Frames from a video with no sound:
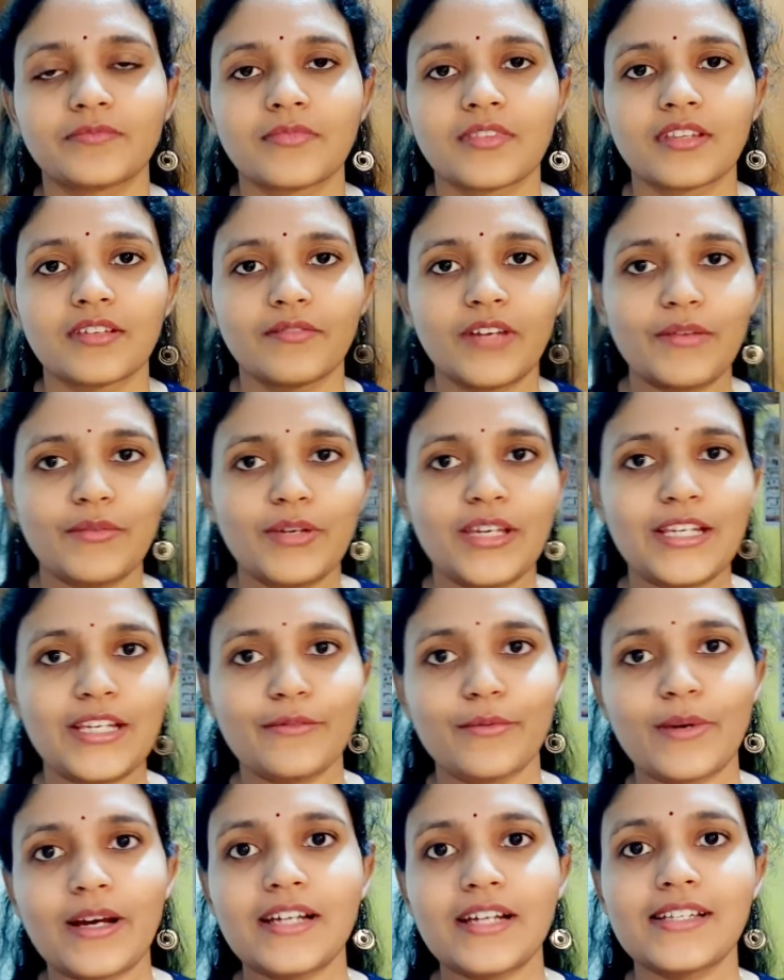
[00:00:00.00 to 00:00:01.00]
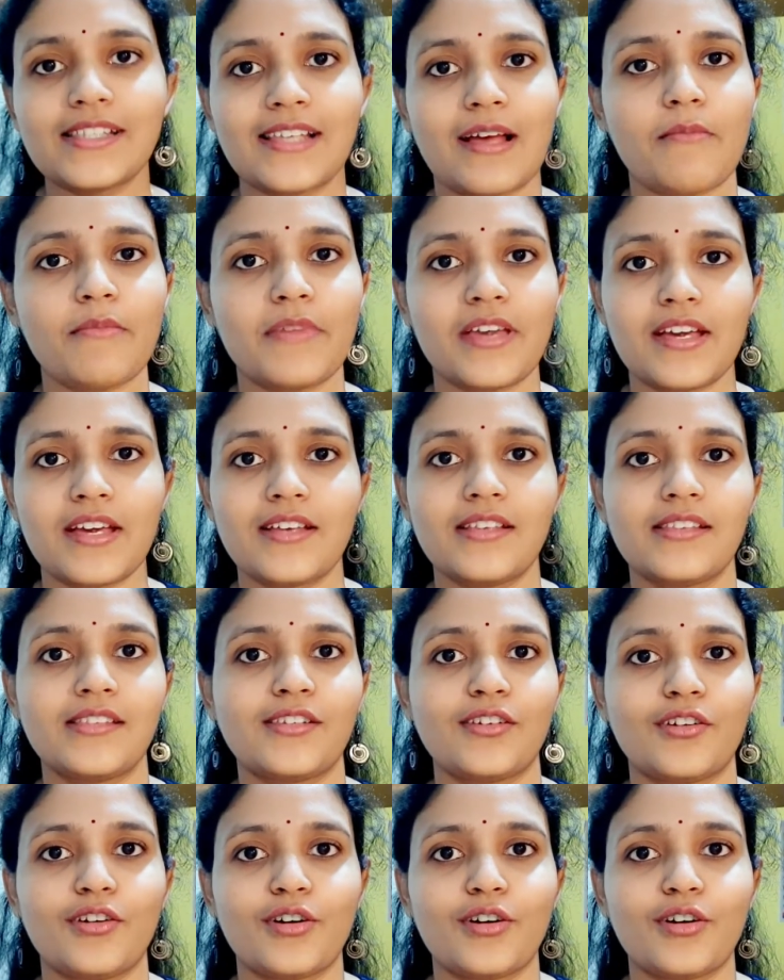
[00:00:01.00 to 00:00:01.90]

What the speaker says: when we invite some guest